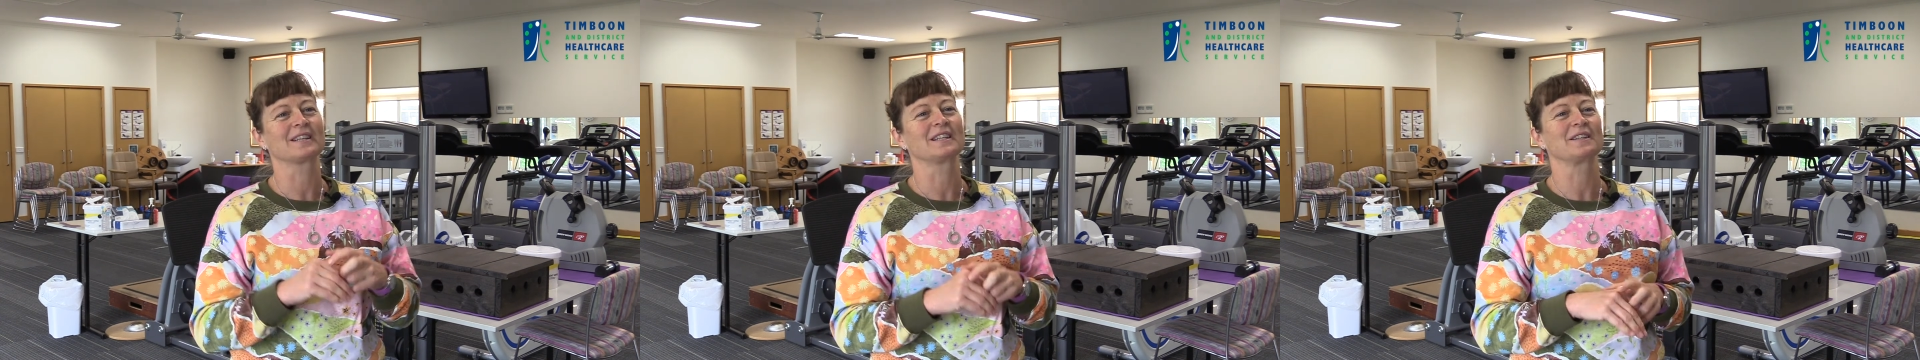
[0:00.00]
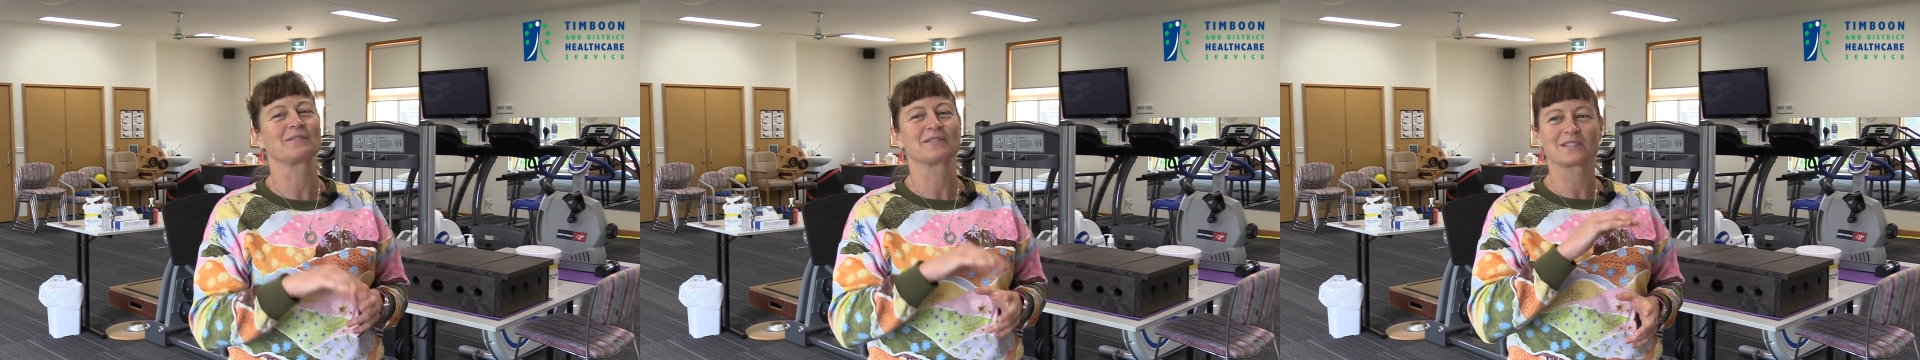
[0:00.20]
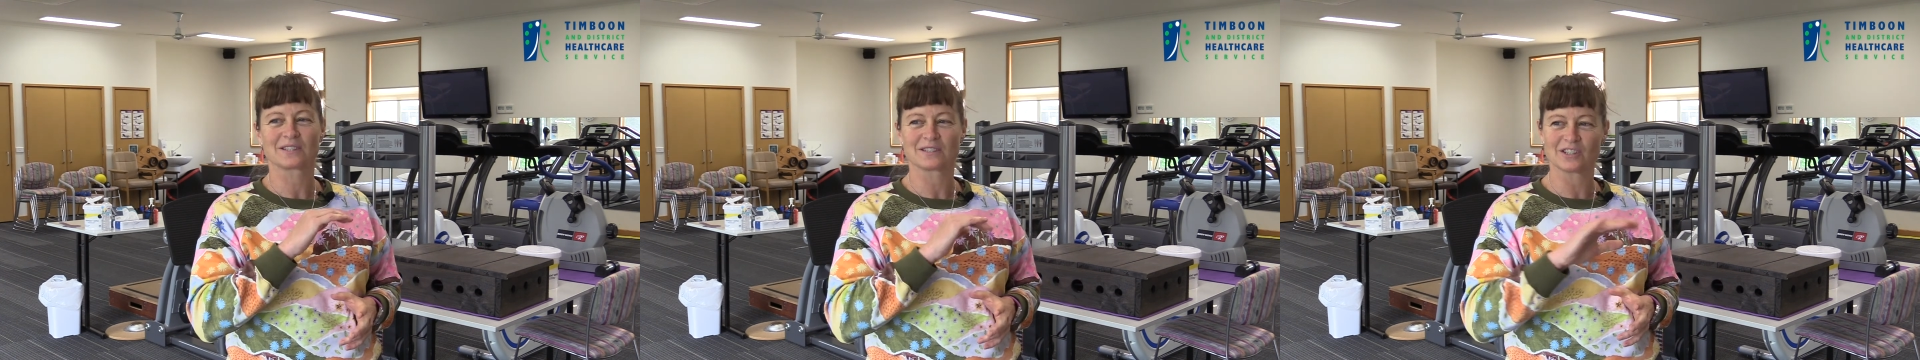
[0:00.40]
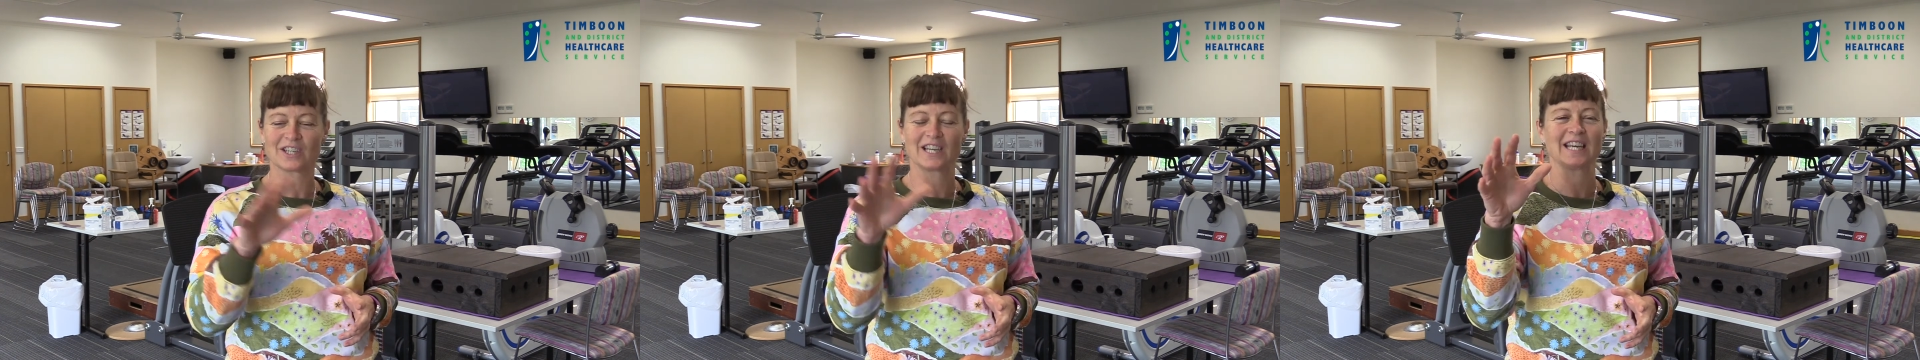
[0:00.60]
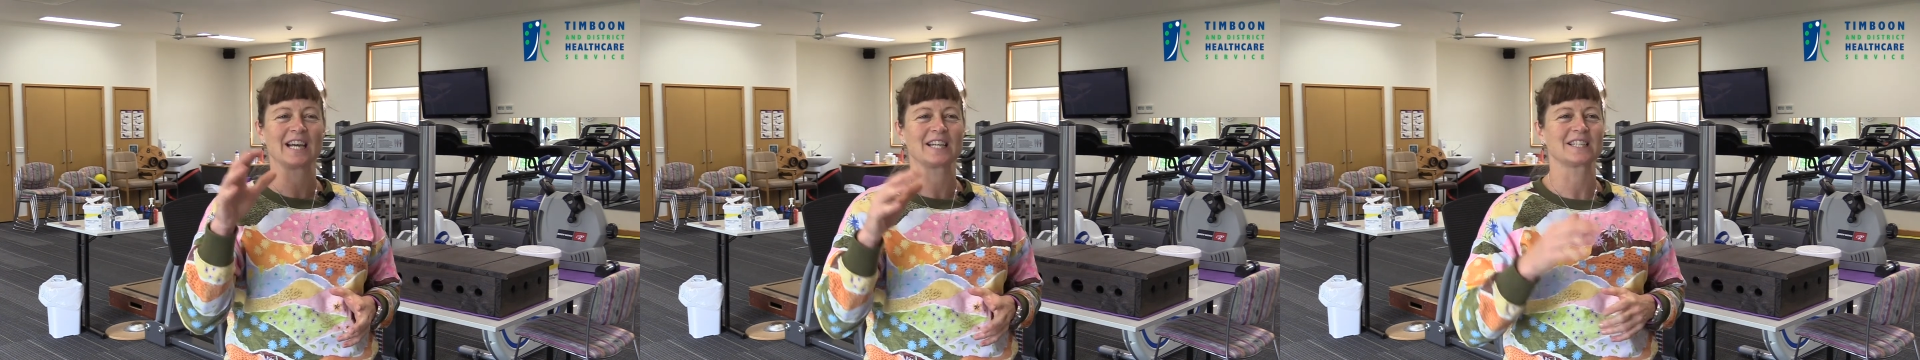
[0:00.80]
cliffs
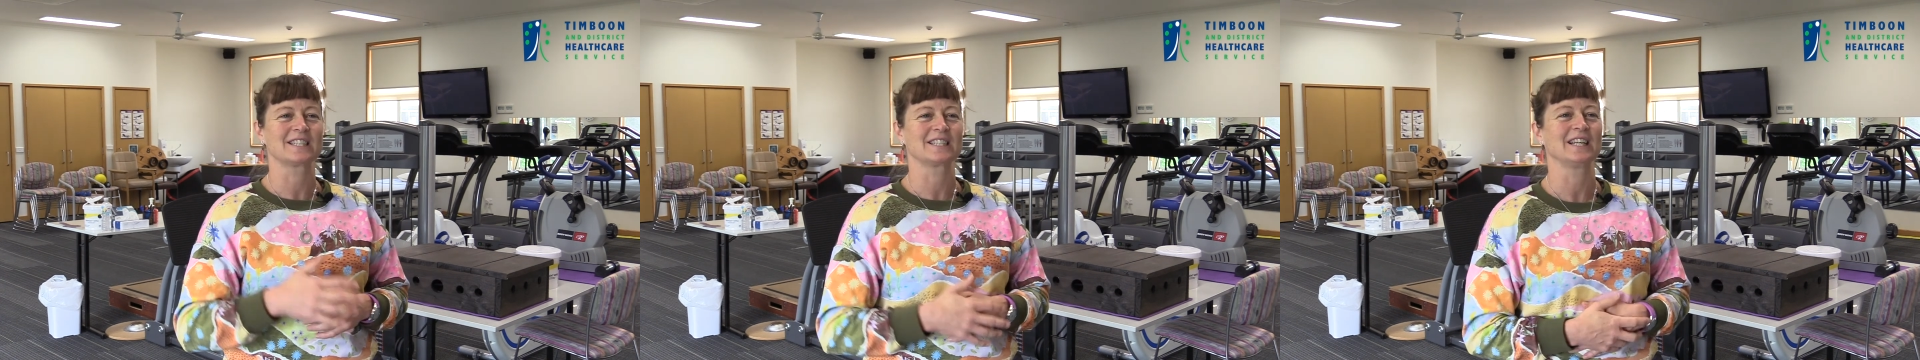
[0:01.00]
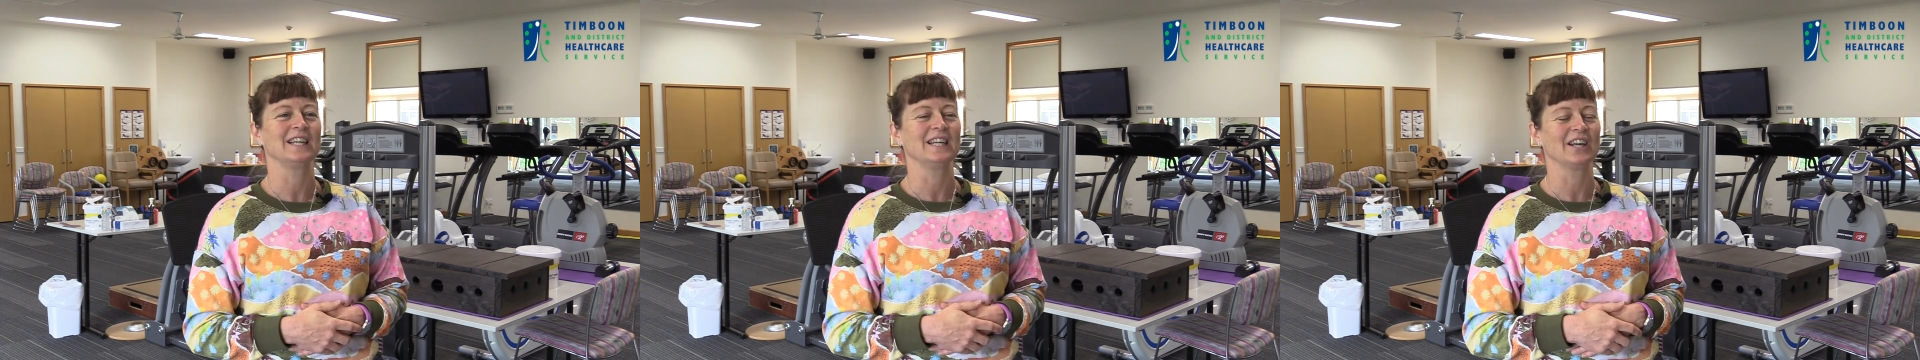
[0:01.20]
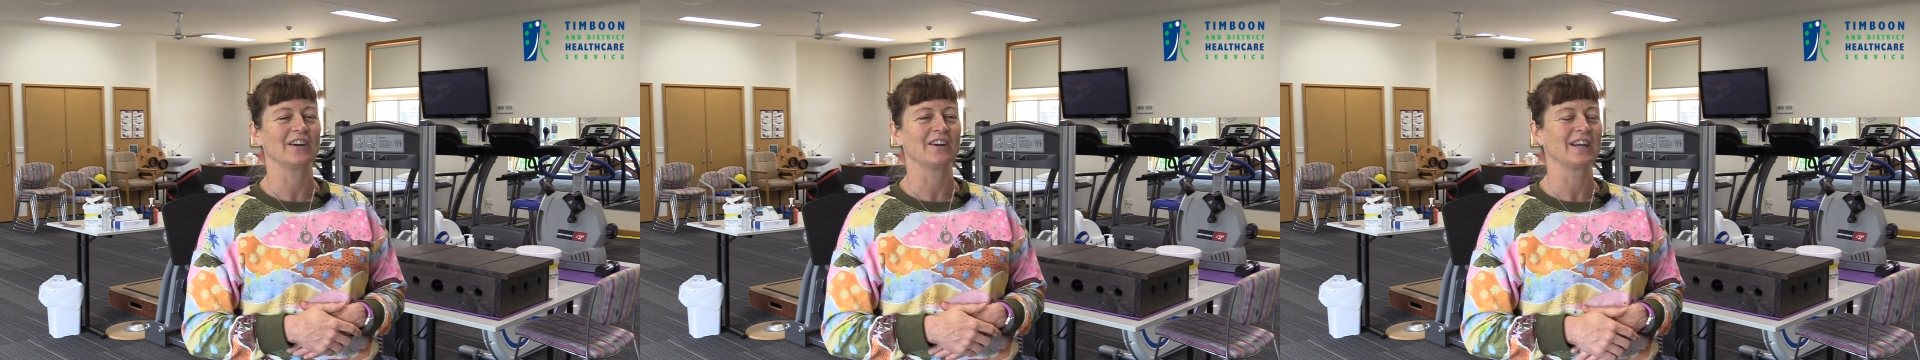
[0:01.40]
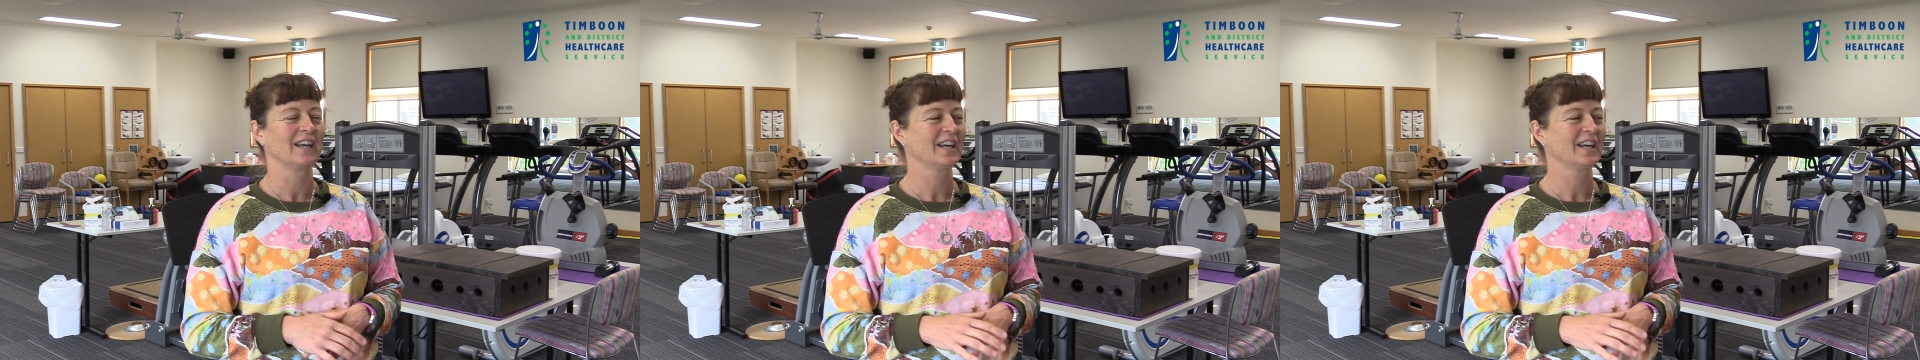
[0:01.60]
looking out to sea going,